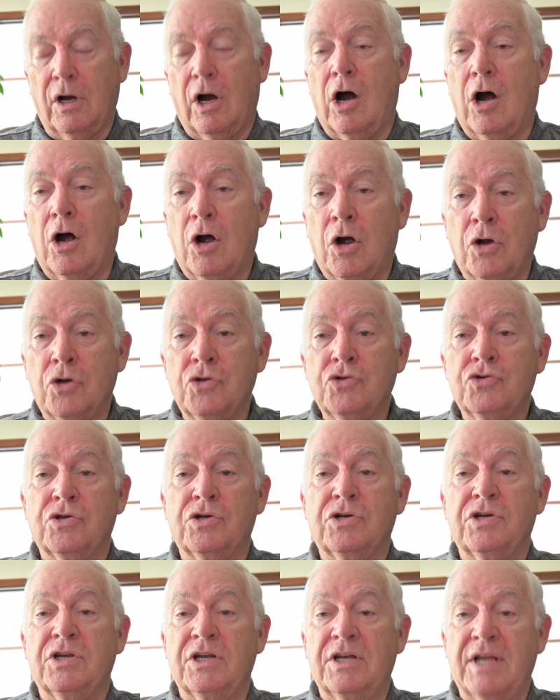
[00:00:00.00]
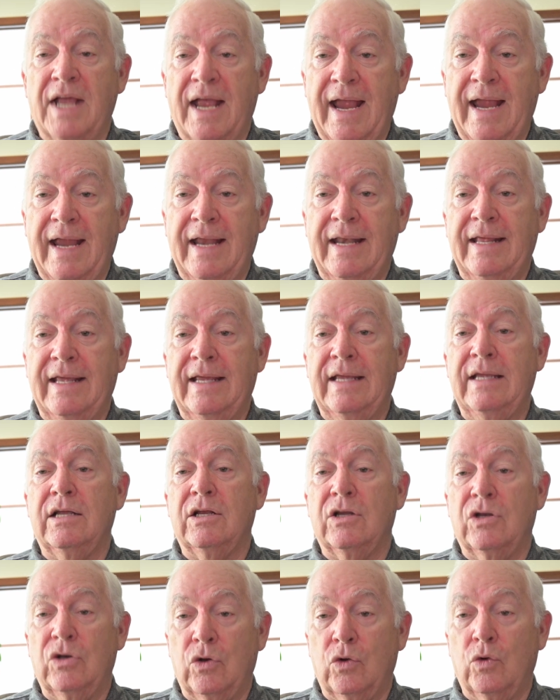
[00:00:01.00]

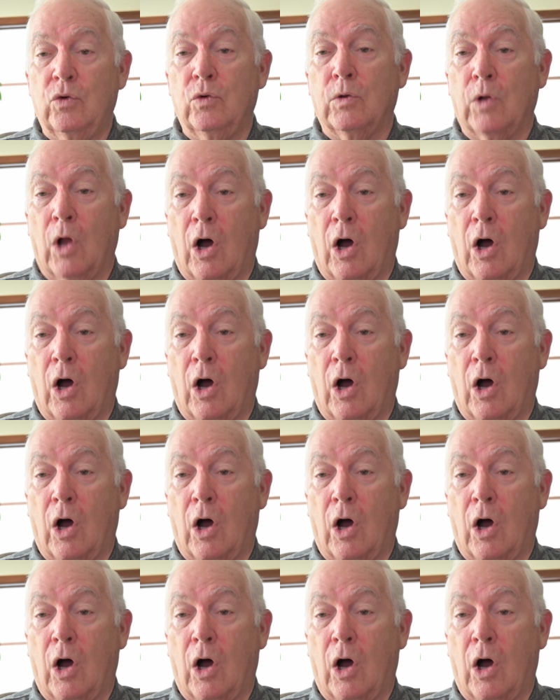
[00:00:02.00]
180 new